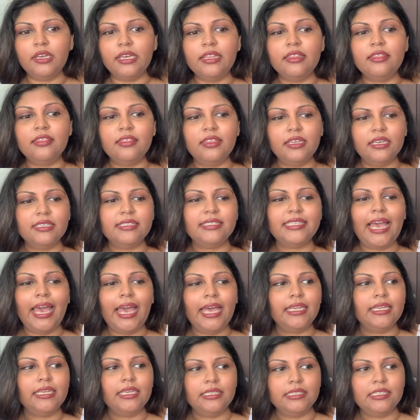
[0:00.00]
in this
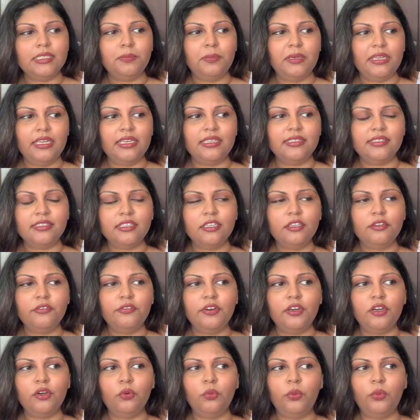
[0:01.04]
and in Spinning Silver,